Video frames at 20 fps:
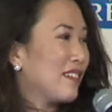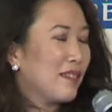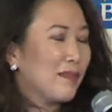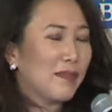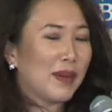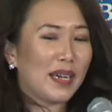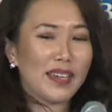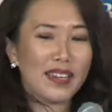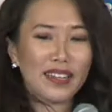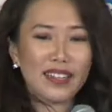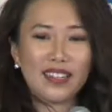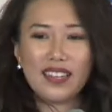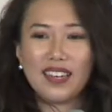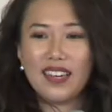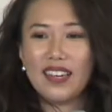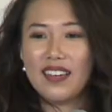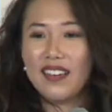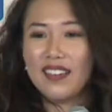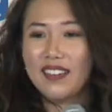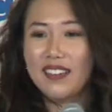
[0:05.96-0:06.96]

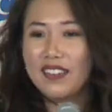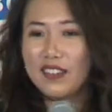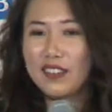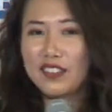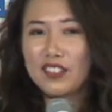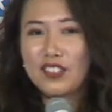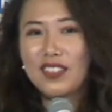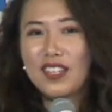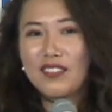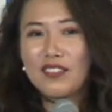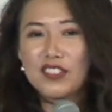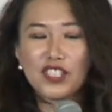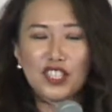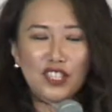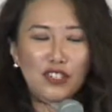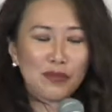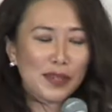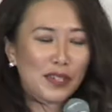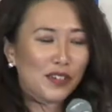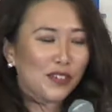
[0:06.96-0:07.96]
by the lovely
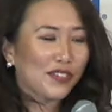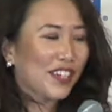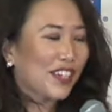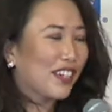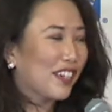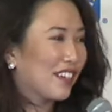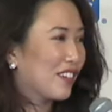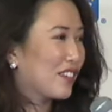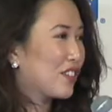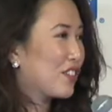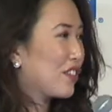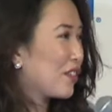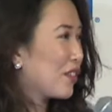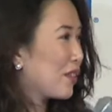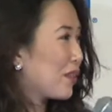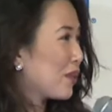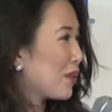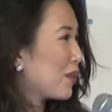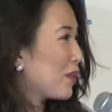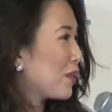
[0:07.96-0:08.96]
gentleman over here
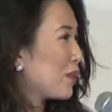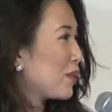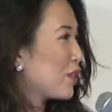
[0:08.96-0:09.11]
to